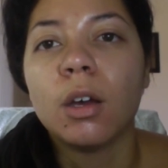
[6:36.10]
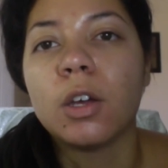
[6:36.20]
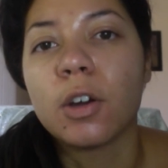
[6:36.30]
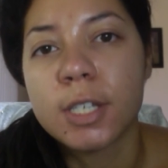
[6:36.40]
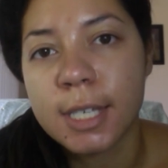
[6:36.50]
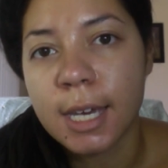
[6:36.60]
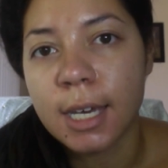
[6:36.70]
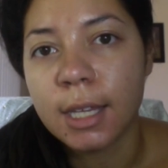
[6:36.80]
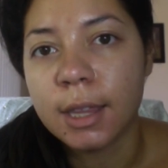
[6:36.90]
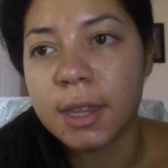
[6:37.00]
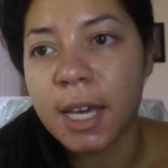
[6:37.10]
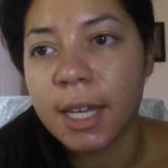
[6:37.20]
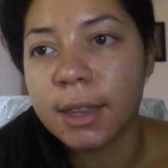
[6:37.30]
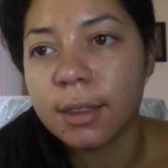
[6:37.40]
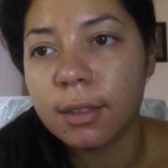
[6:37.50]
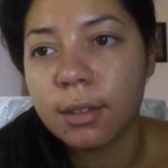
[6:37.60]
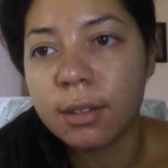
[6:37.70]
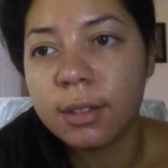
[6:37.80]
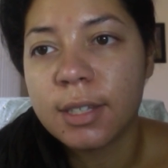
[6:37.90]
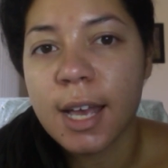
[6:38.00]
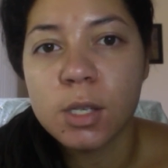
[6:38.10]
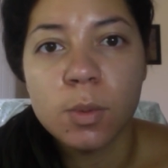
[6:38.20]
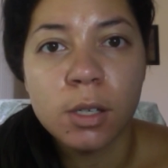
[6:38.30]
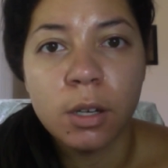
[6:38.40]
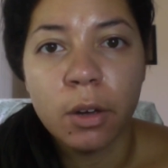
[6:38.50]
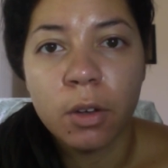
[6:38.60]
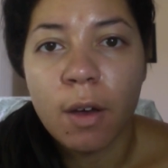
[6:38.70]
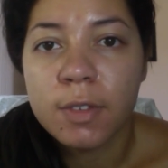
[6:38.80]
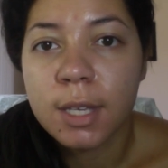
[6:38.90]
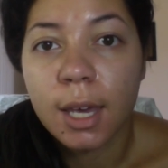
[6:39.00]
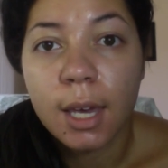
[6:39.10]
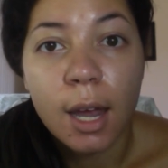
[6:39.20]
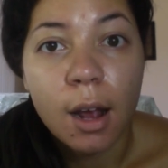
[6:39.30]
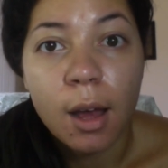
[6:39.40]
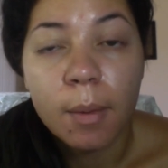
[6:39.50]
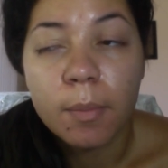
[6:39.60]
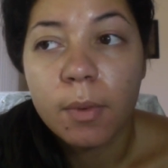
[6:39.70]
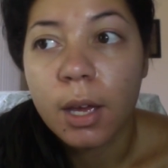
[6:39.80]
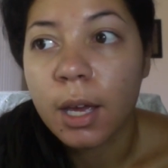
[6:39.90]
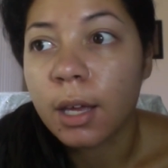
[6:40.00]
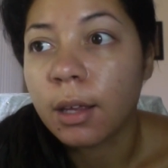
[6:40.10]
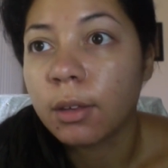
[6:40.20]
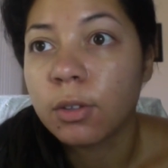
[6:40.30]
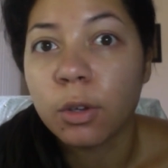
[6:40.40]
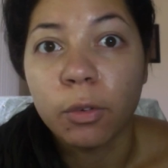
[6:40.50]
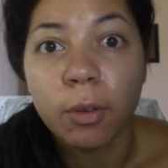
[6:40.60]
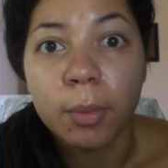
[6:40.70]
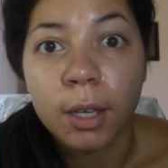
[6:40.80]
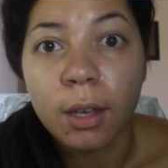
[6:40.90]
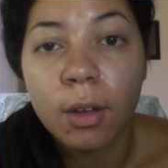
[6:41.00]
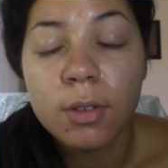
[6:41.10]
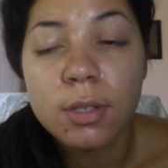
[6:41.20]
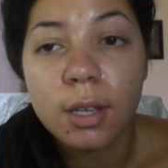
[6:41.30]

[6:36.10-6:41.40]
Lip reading: your skin, then that's when you know you have to like get up and do something else.